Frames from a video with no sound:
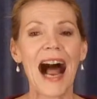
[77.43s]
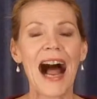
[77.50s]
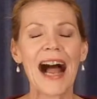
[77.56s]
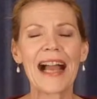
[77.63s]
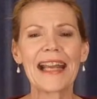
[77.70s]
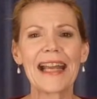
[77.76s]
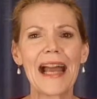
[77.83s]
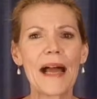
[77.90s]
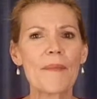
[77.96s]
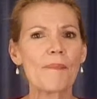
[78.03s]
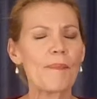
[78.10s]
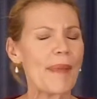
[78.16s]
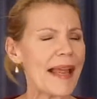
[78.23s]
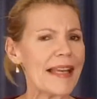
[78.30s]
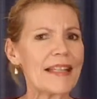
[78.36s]
I
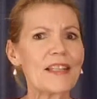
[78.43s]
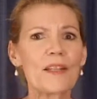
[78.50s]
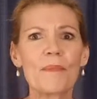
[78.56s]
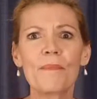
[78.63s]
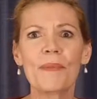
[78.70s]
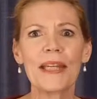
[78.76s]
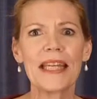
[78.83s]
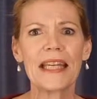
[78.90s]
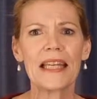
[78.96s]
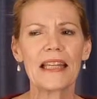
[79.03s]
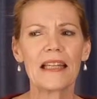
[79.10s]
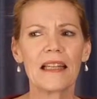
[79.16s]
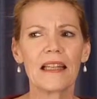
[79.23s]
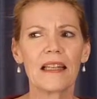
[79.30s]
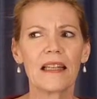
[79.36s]
am meant to
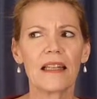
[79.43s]
be."